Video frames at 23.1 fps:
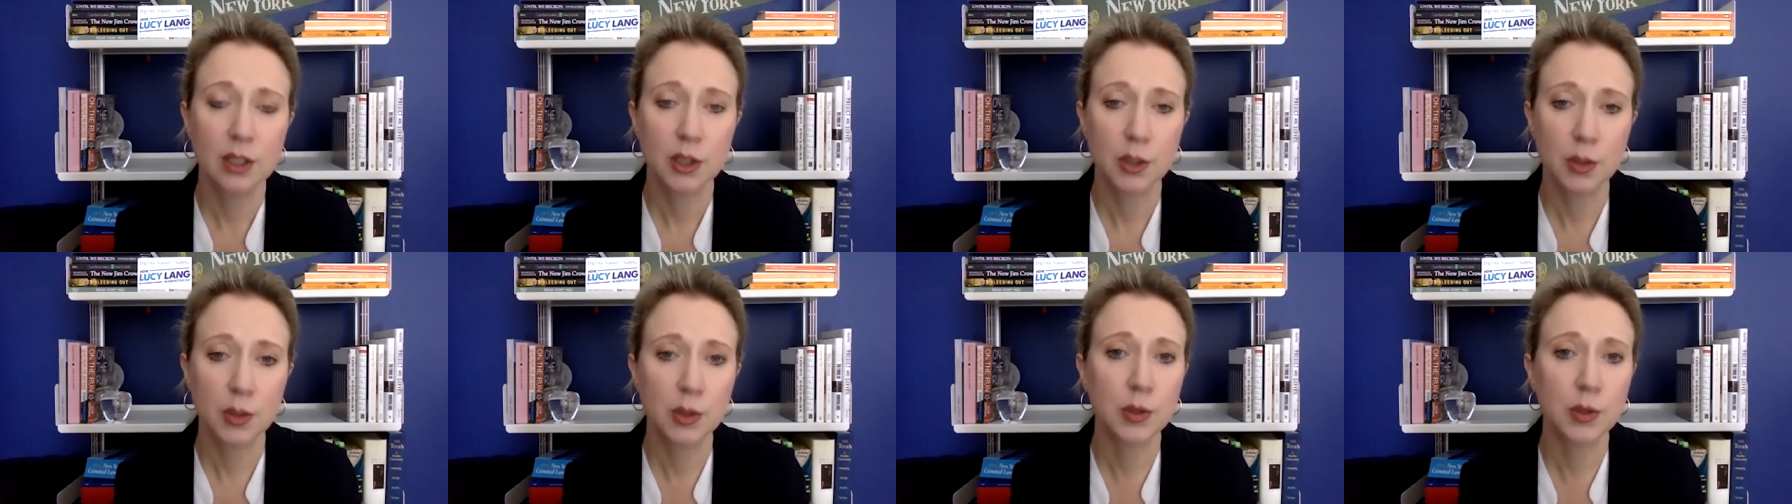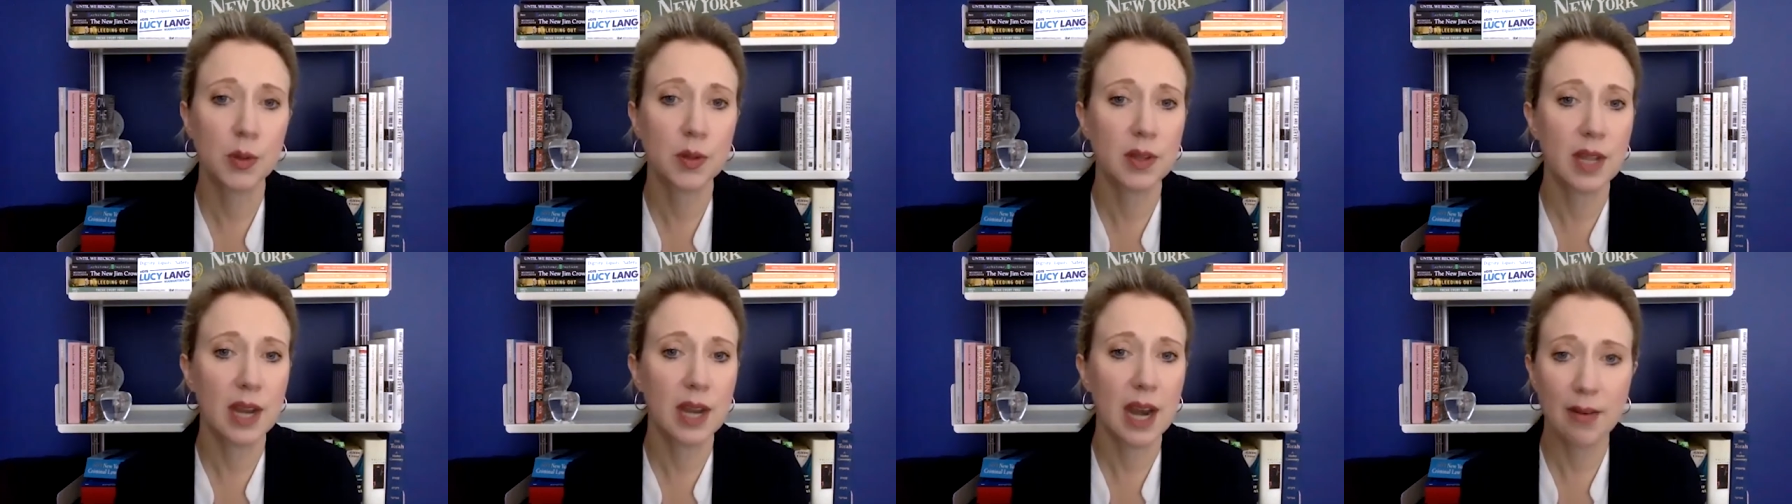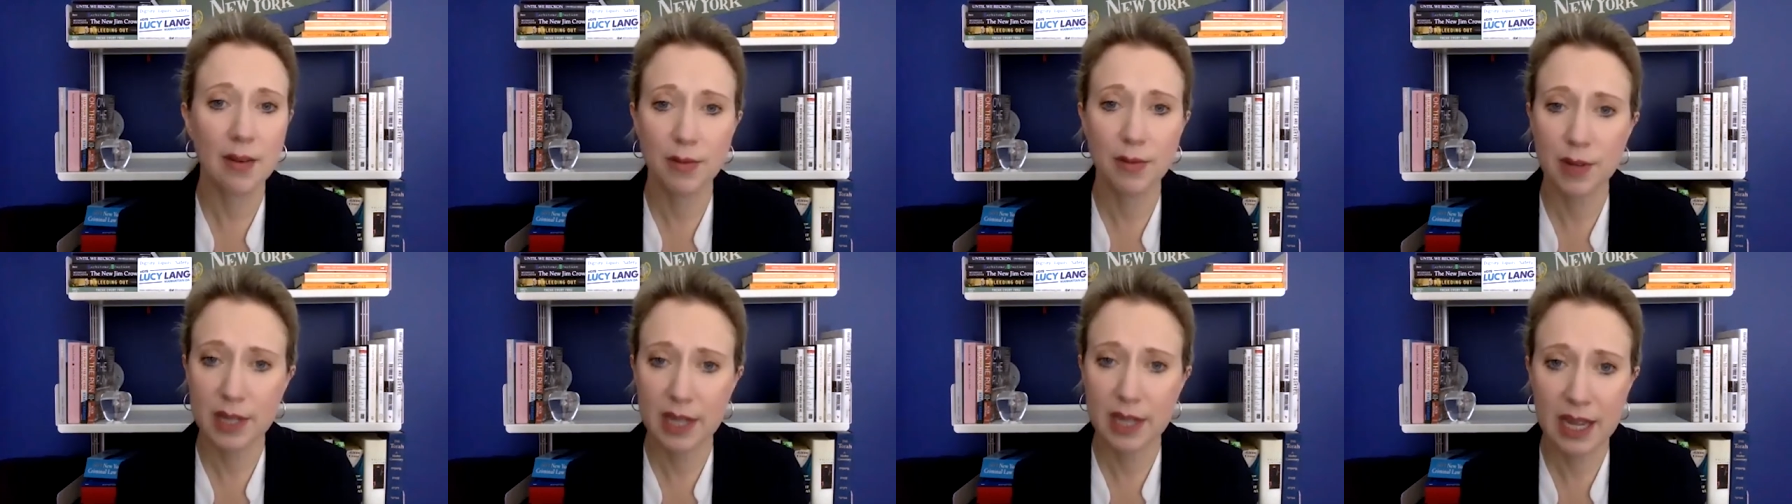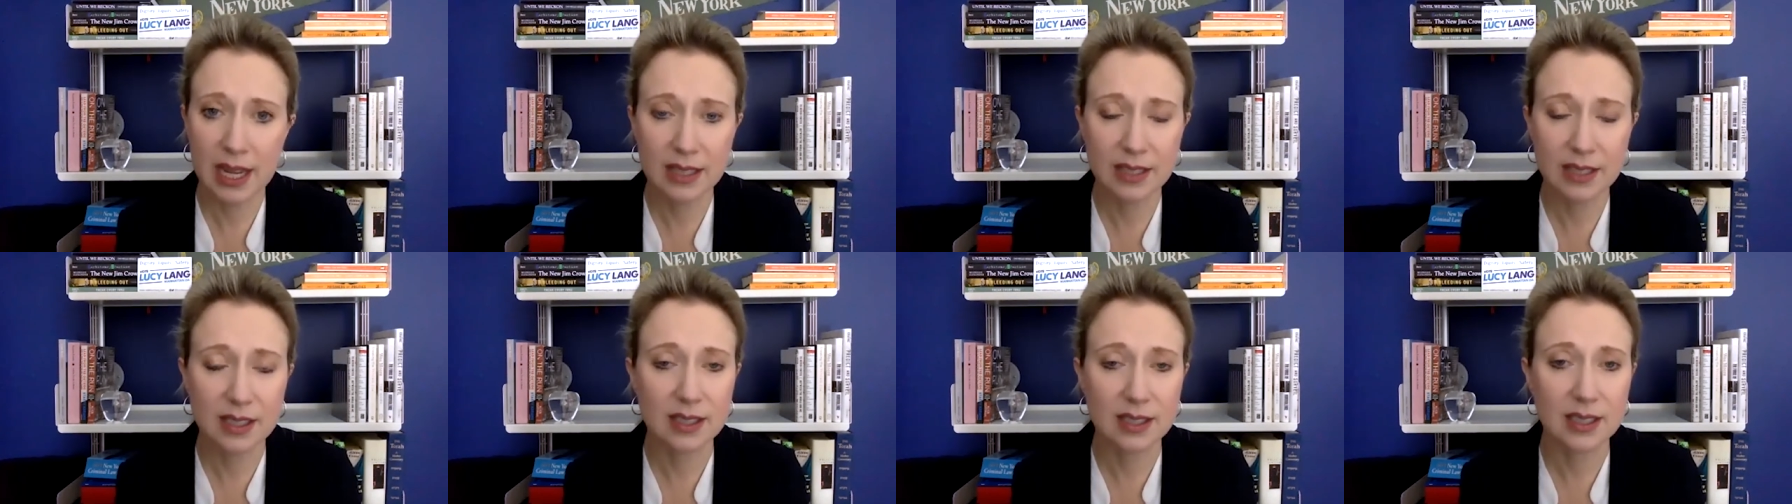to ensure that every
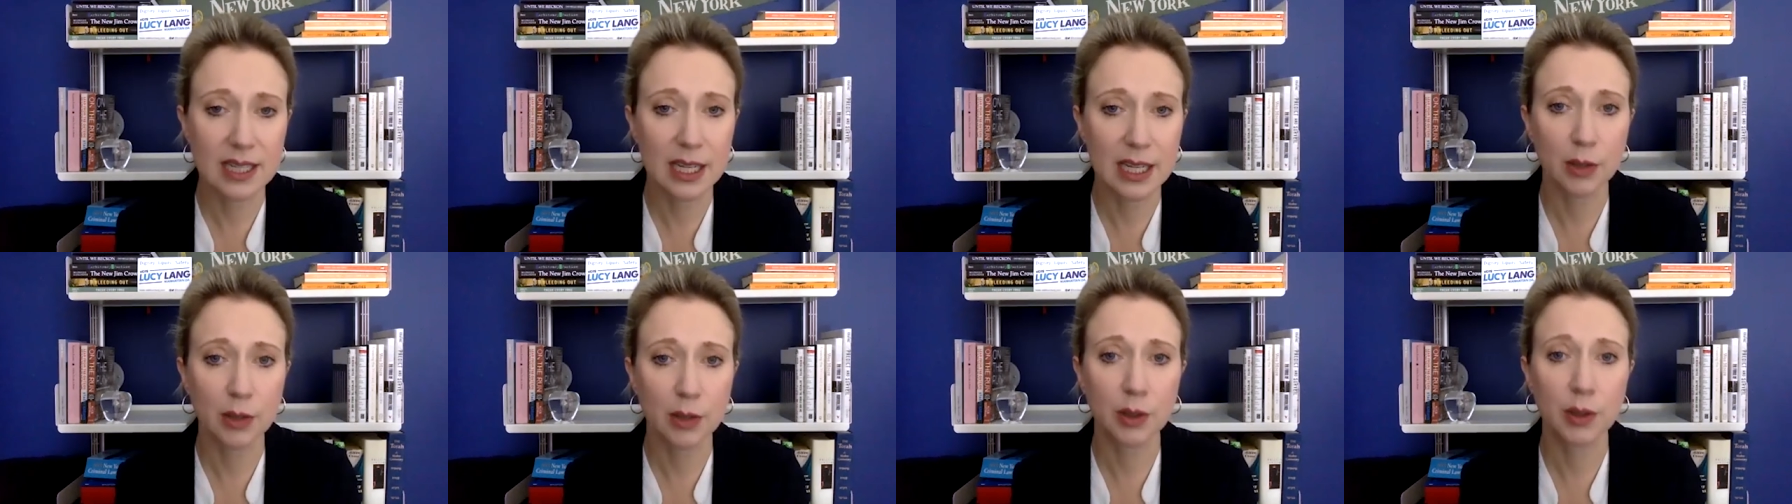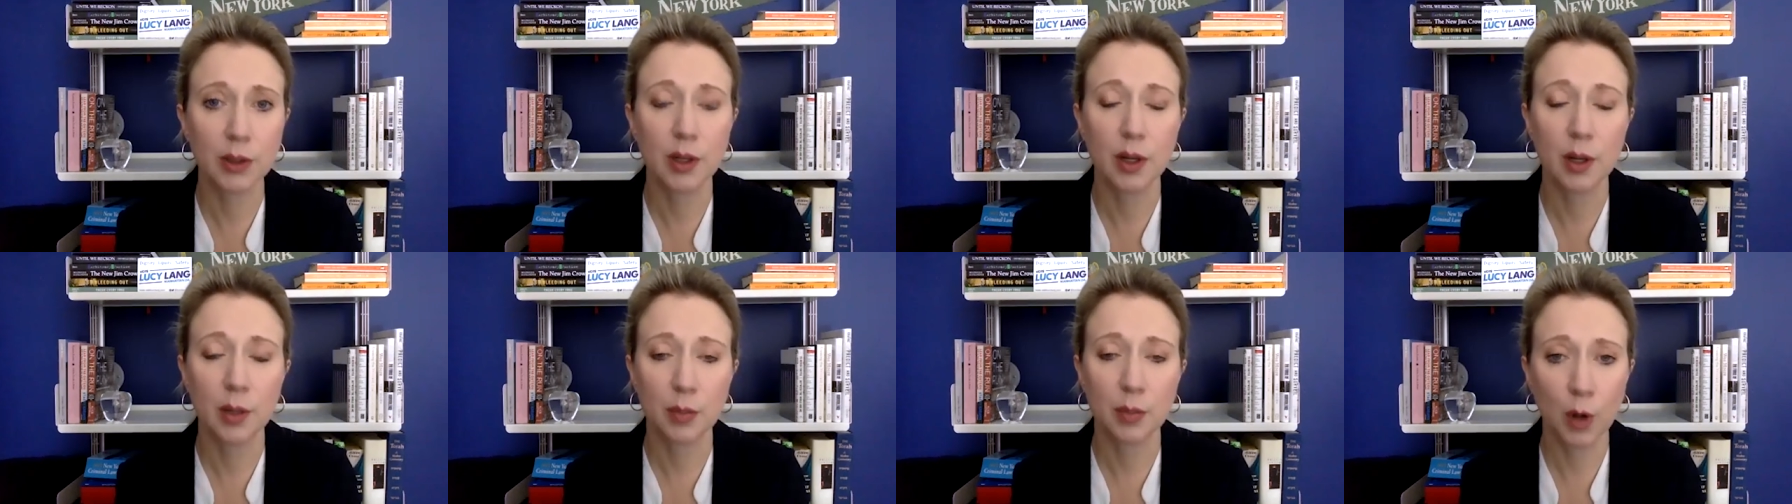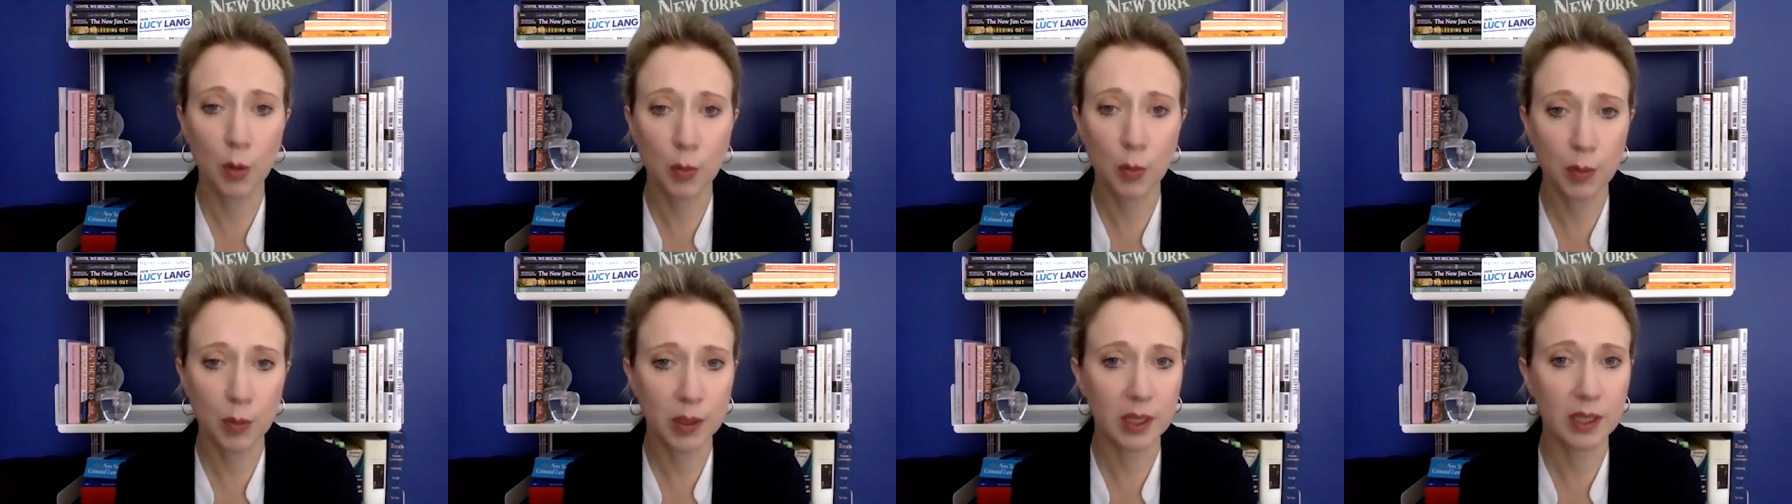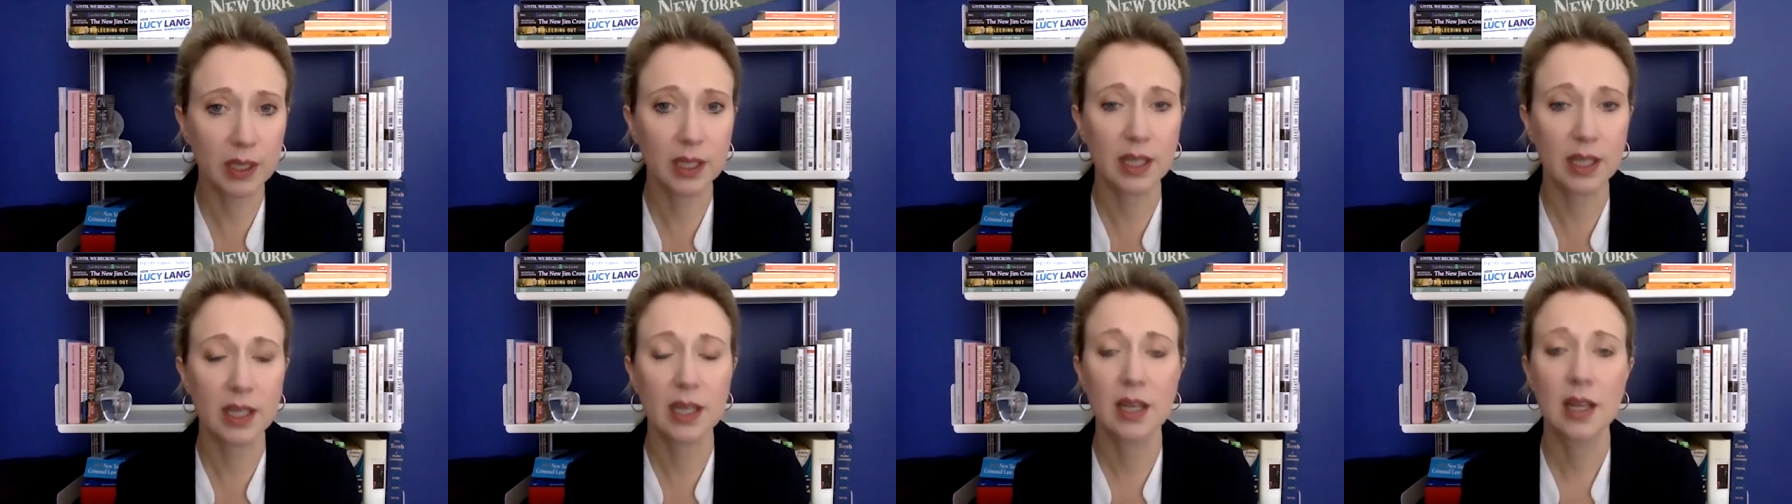case is handled
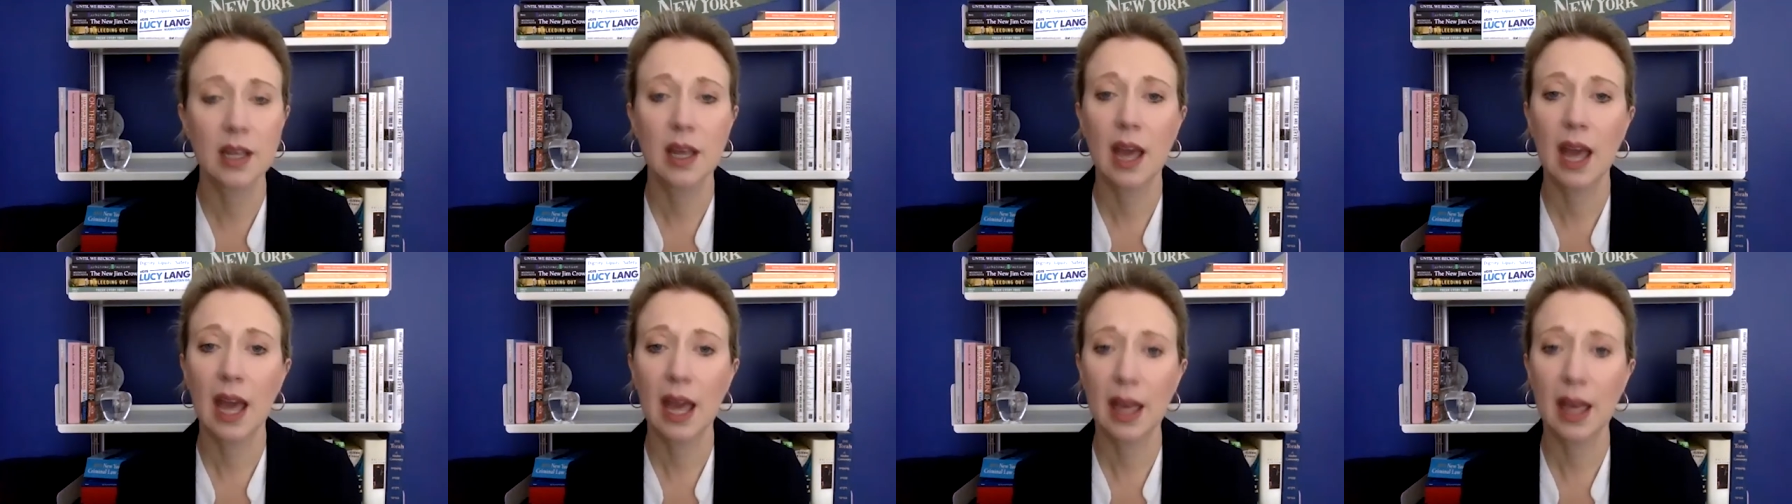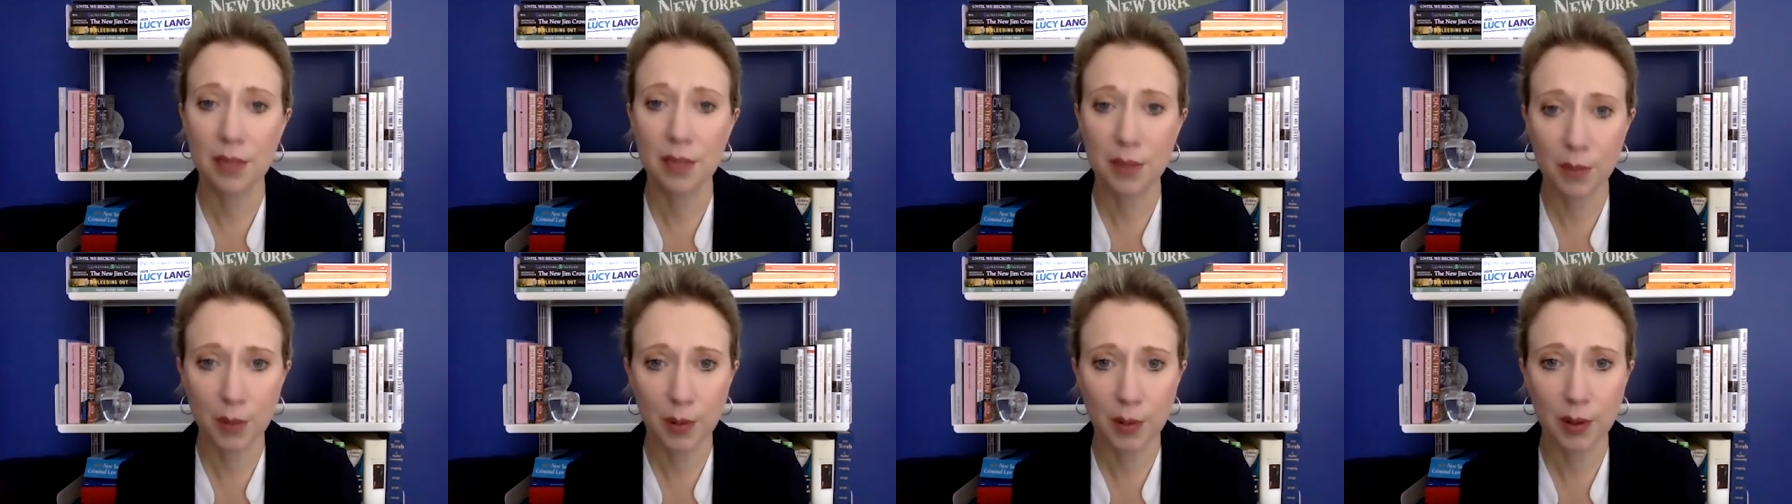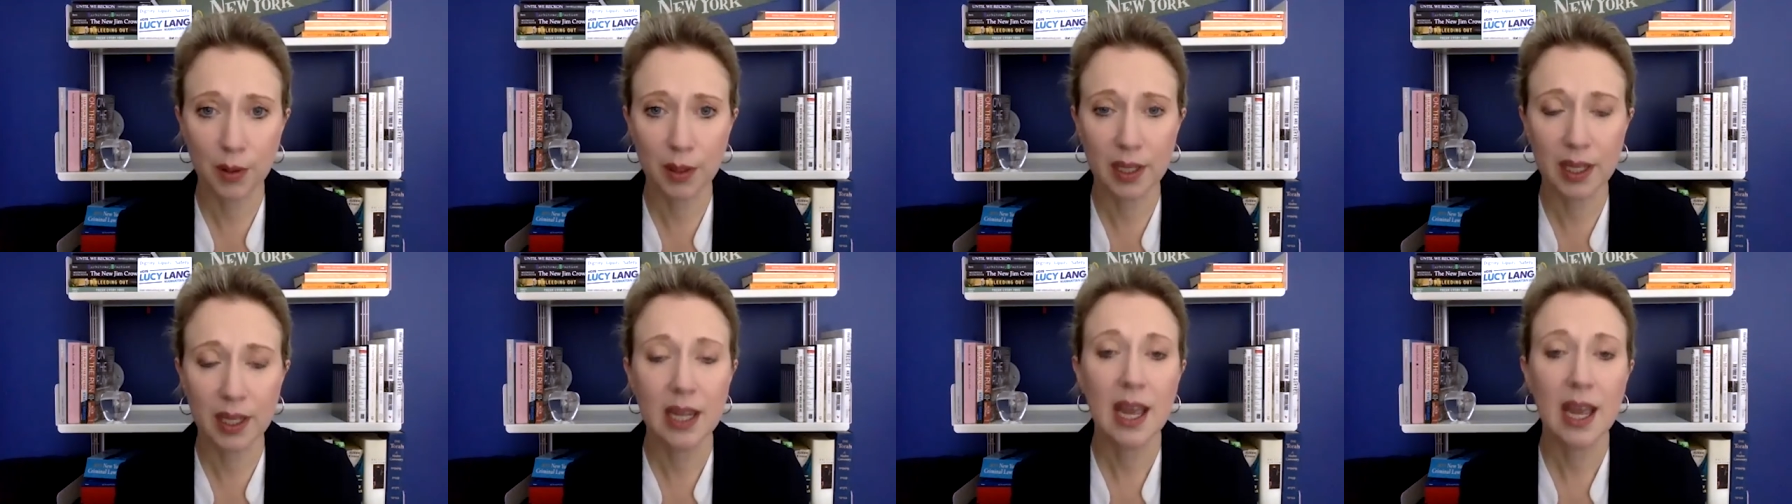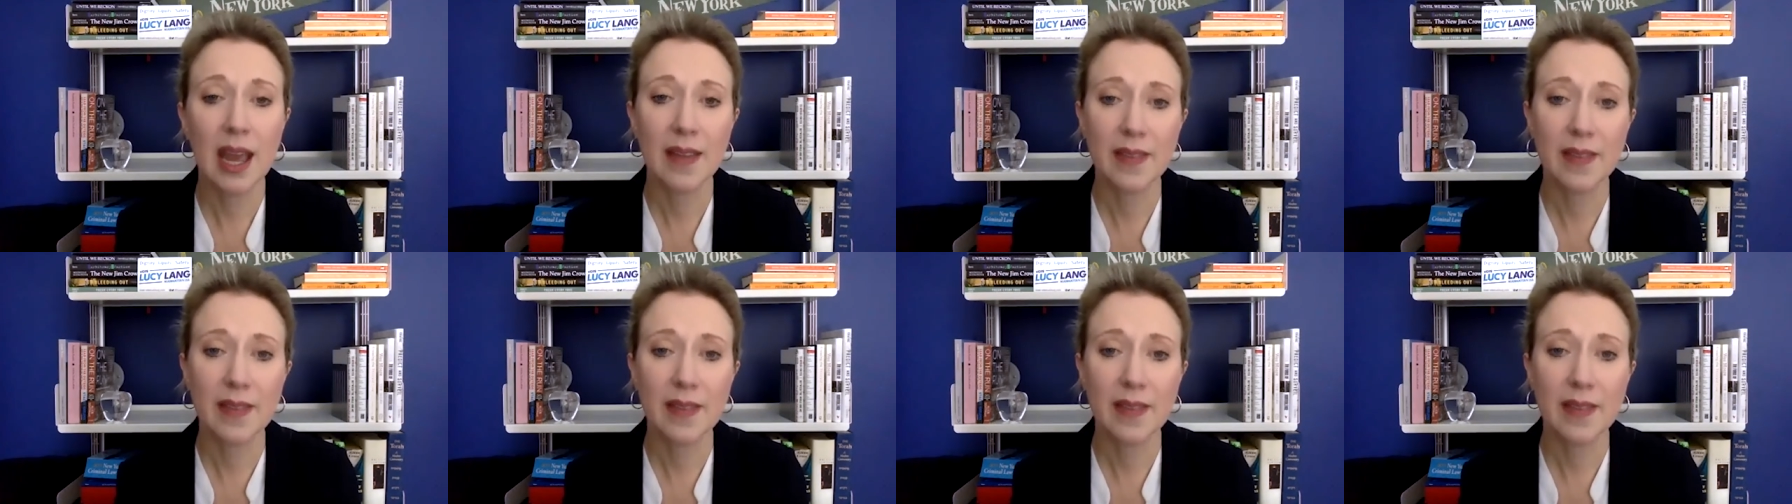appropriately and thoroughly,